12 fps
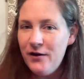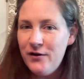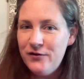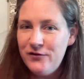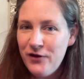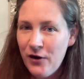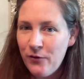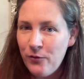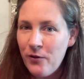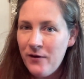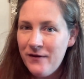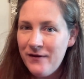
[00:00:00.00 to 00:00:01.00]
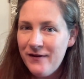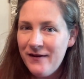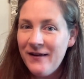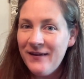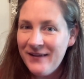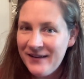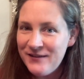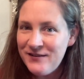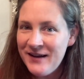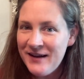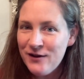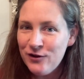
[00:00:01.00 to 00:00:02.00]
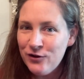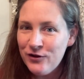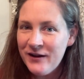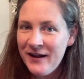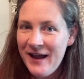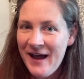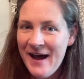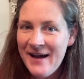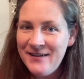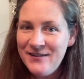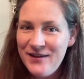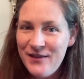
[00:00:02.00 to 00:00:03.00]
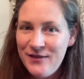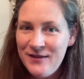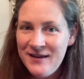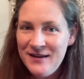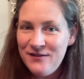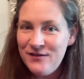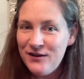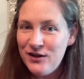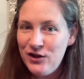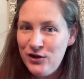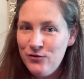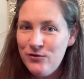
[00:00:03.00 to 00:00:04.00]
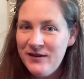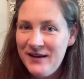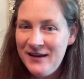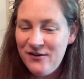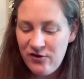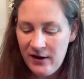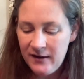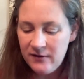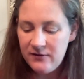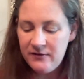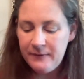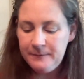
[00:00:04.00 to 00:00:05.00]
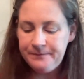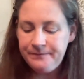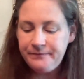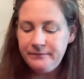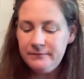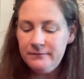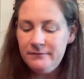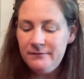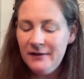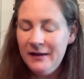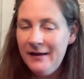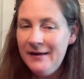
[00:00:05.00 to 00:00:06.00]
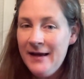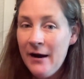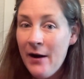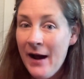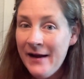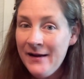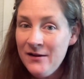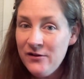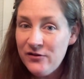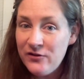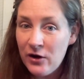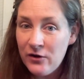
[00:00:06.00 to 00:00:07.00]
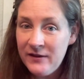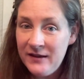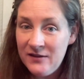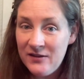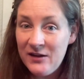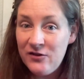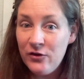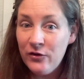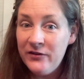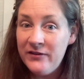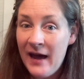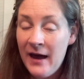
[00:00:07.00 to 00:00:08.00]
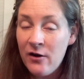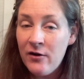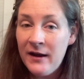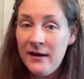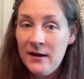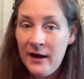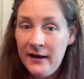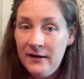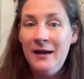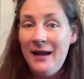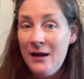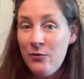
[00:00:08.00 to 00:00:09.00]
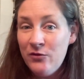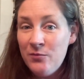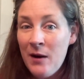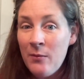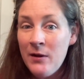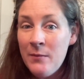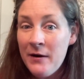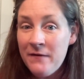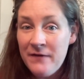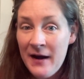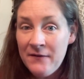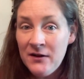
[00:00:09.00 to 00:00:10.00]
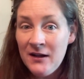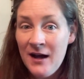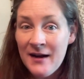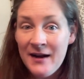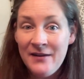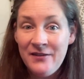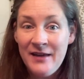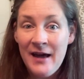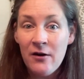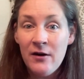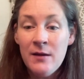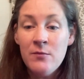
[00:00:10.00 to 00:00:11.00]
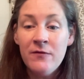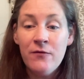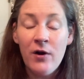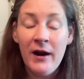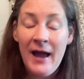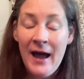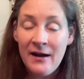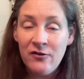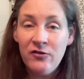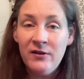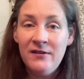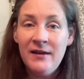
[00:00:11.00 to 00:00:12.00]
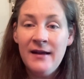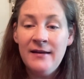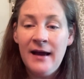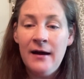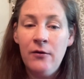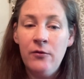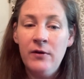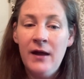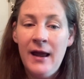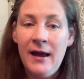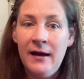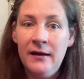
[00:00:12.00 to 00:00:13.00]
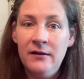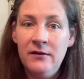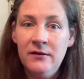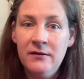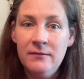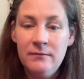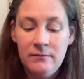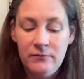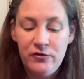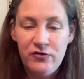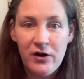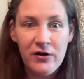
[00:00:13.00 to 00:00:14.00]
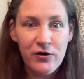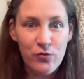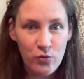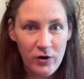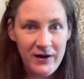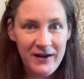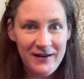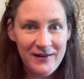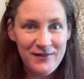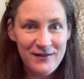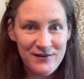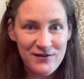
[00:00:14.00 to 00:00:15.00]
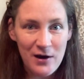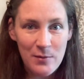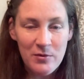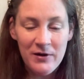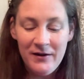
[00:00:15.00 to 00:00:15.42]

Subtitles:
So let's take a look at these cute keychains. Now, I didn't start these until Saturday night. It was probably about 5 o'clock on Saturday before I actually sat down and started working these up.